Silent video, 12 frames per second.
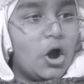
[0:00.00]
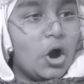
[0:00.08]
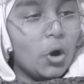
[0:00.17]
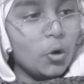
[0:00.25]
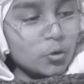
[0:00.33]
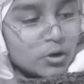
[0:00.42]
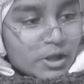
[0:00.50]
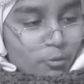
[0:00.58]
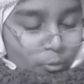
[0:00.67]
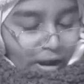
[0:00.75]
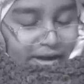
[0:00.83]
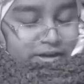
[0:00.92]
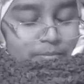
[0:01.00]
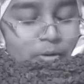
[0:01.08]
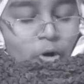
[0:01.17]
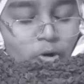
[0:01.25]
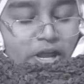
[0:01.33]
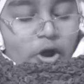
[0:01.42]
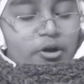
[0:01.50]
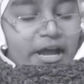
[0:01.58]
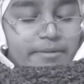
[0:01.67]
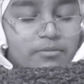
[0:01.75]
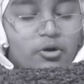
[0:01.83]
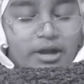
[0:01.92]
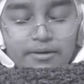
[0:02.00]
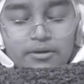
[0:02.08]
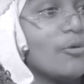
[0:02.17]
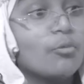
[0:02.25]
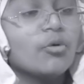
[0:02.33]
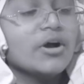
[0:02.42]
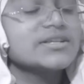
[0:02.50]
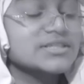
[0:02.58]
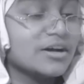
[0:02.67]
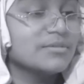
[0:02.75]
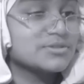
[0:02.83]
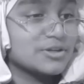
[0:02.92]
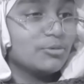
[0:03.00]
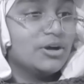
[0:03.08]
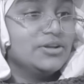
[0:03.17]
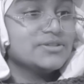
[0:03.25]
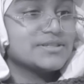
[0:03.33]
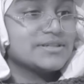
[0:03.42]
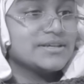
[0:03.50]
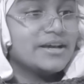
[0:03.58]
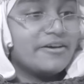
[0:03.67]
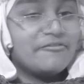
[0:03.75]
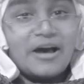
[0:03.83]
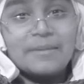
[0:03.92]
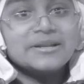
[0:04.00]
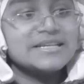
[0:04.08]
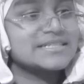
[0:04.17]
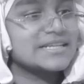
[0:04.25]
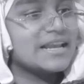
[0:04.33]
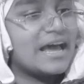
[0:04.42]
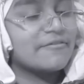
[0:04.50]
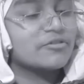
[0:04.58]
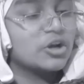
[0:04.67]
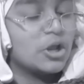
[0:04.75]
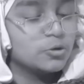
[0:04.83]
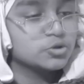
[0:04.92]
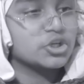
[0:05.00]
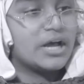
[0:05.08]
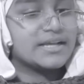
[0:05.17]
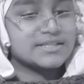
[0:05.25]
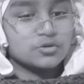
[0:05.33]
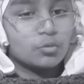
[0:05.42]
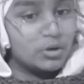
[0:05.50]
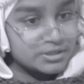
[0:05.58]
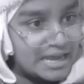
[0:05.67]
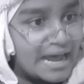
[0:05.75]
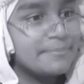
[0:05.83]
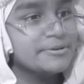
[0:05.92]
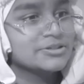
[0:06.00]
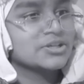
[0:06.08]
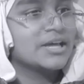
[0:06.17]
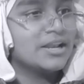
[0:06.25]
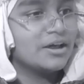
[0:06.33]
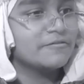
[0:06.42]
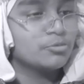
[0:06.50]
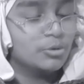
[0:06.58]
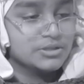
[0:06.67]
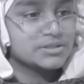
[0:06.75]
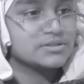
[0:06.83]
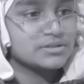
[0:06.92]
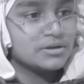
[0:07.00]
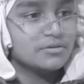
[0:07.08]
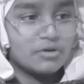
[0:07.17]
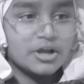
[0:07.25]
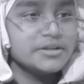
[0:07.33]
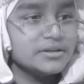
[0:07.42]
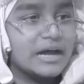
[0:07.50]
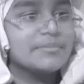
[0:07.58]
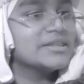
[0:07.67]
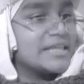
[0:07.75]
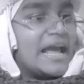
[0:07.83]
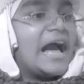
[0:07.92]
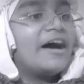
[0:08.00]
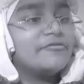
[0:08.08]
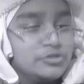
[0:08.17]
Holy whack-a-mole. Okay. Worst comes to worst, families still have closure as to what happened to their loved ones, right? I mean, they have